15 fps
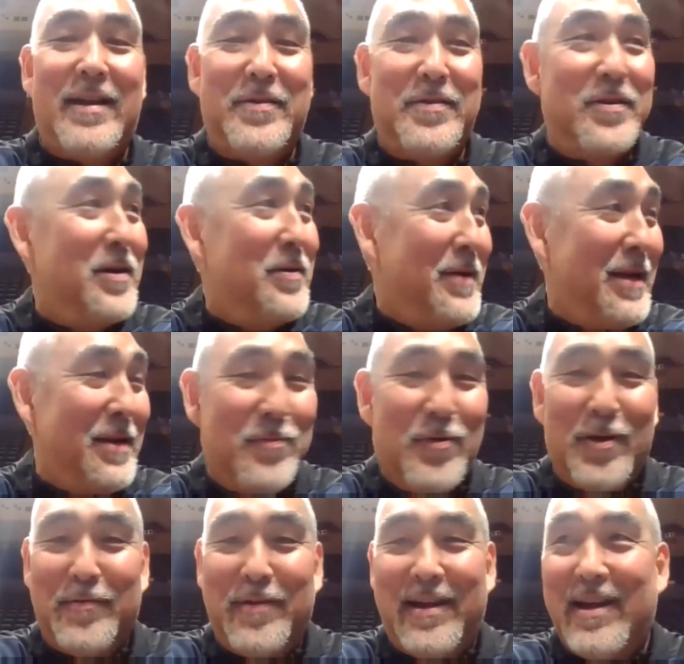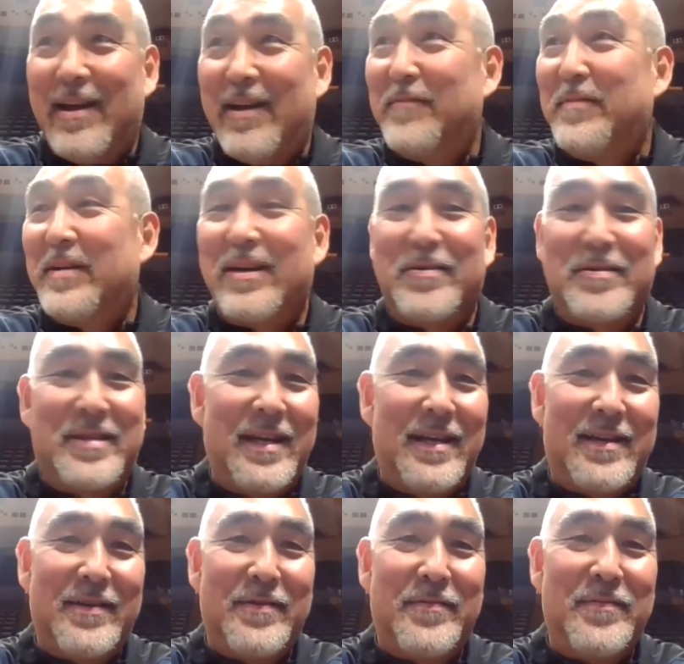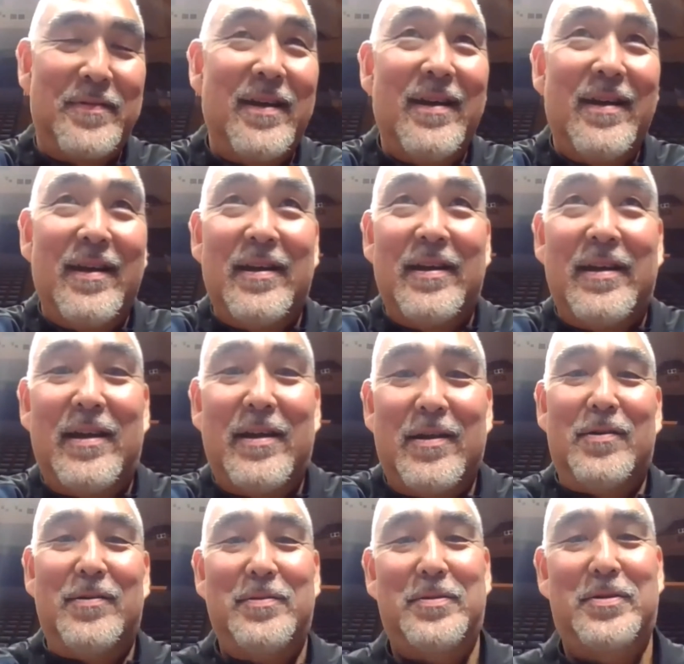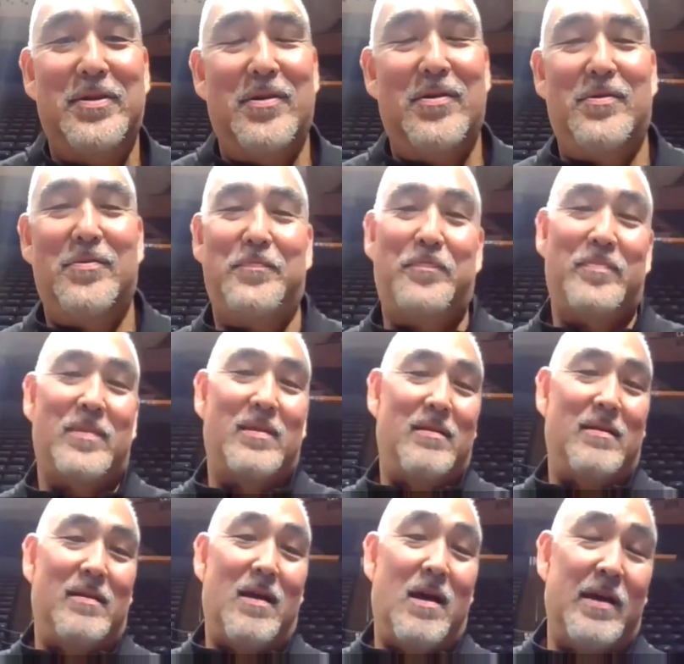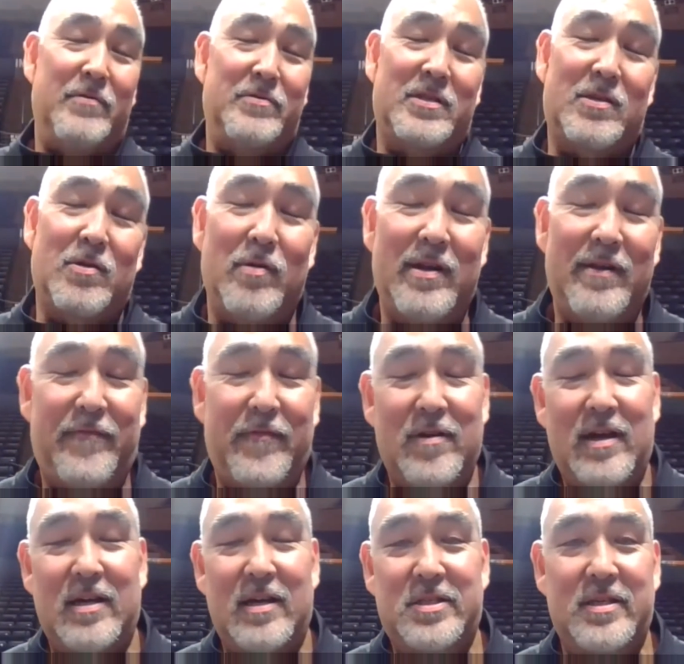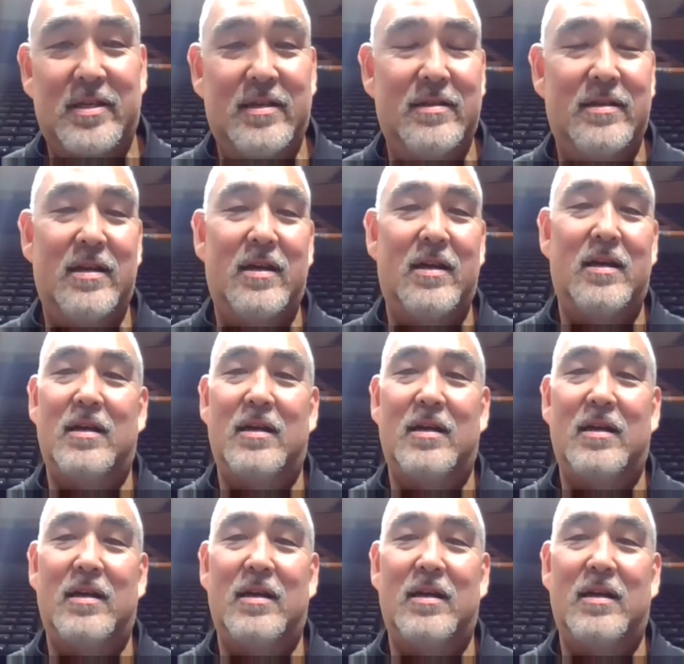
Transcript: I don't know how many more we have, but I'll take it. You know, so uh, it was a for us, and uh,